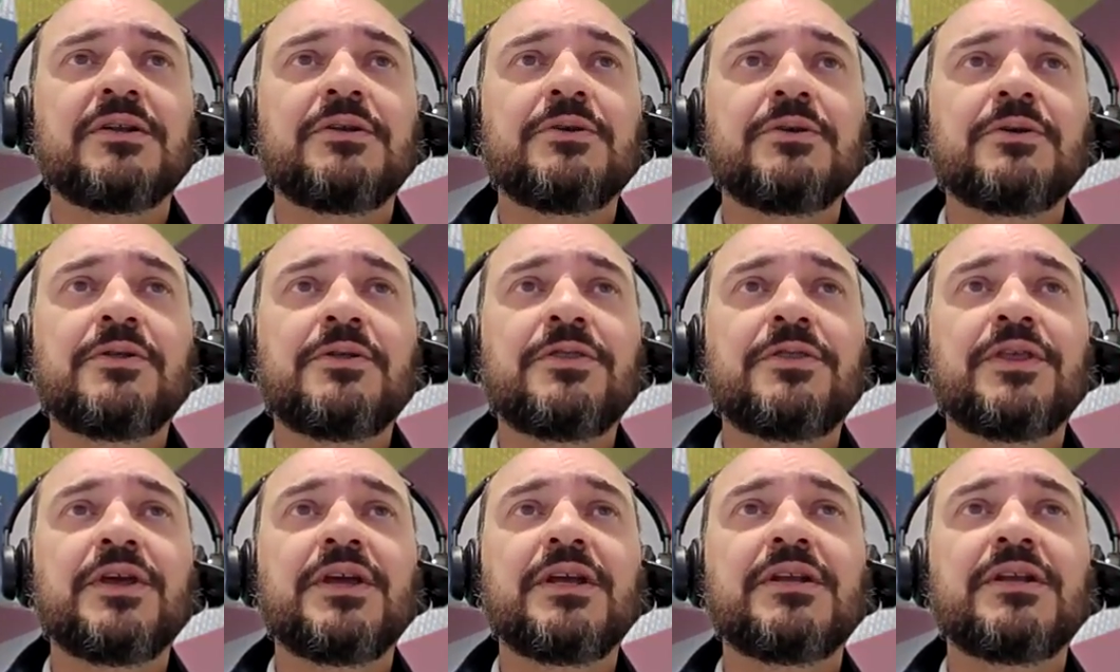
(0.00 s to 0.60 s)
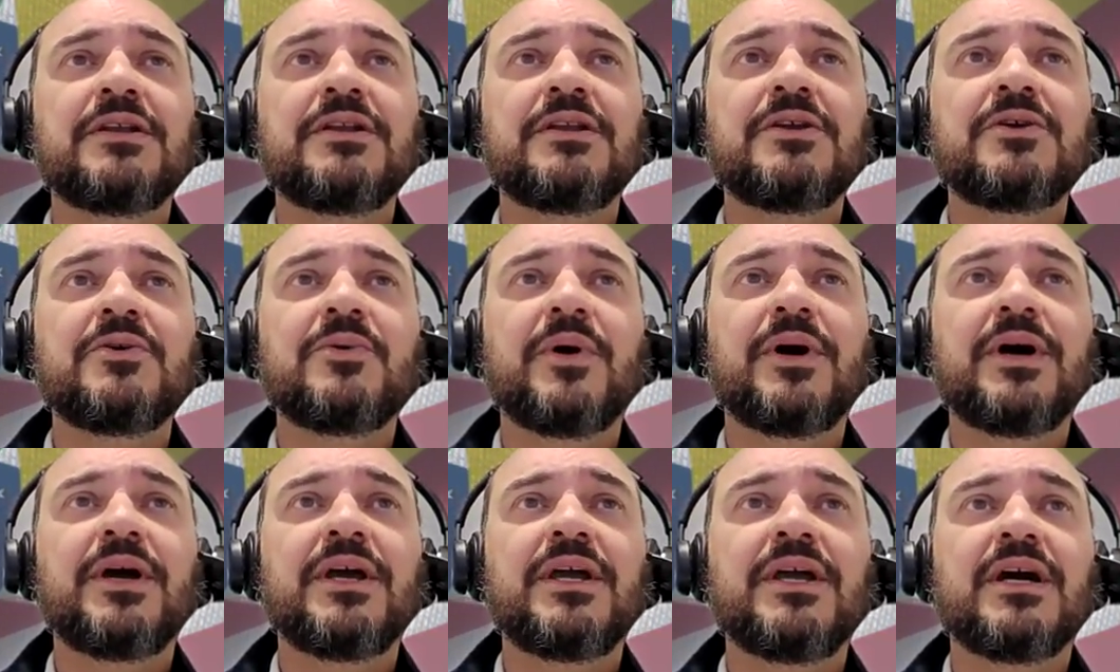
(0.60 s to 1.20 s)
do you think the
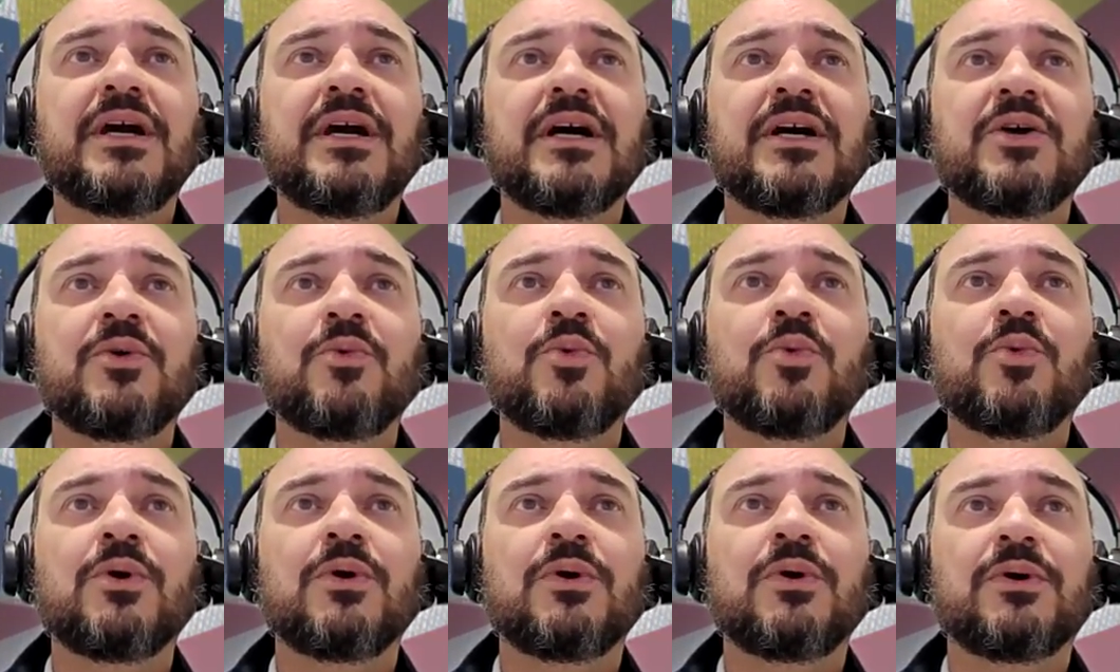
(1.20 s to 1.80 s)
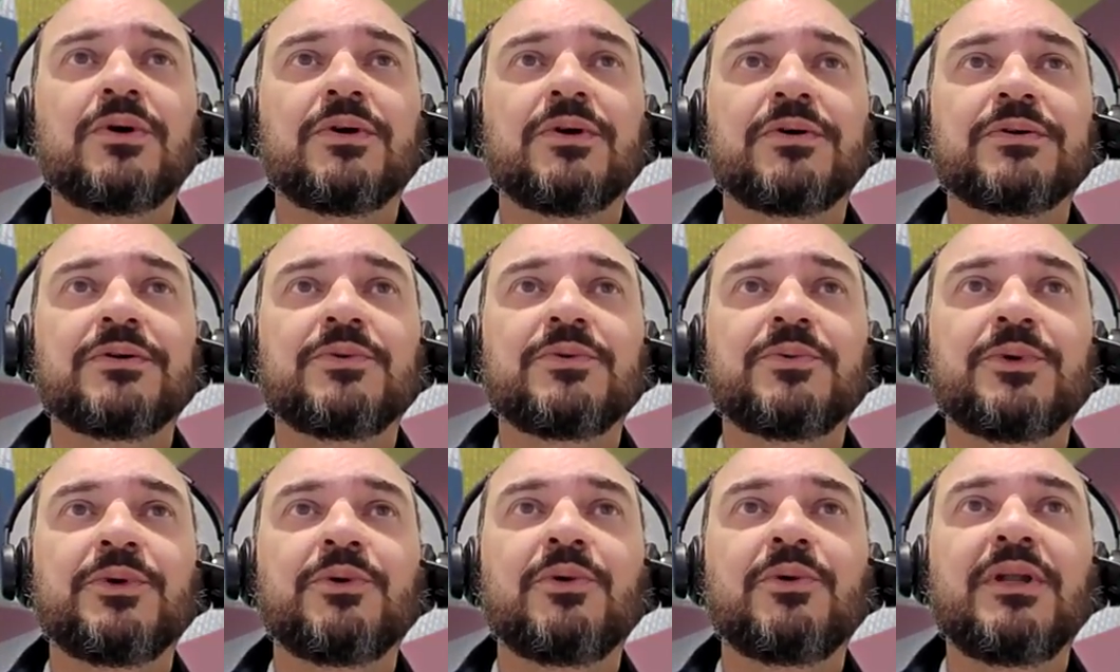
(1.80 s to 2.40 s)
new AI world
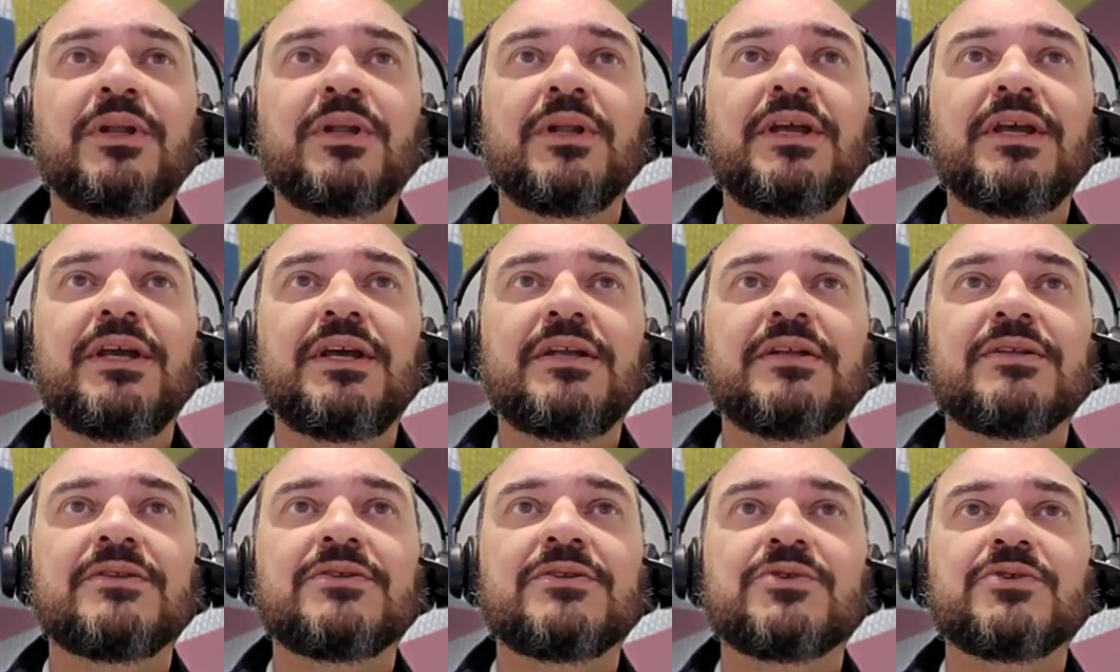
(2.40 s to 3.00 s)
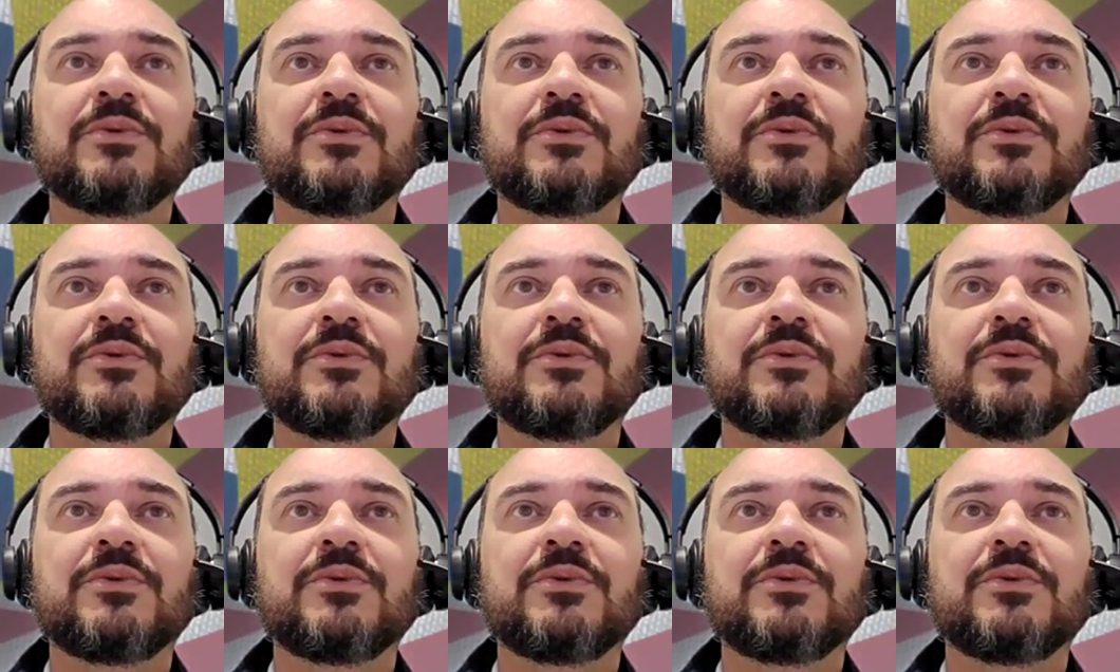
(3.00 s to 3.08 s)
will lead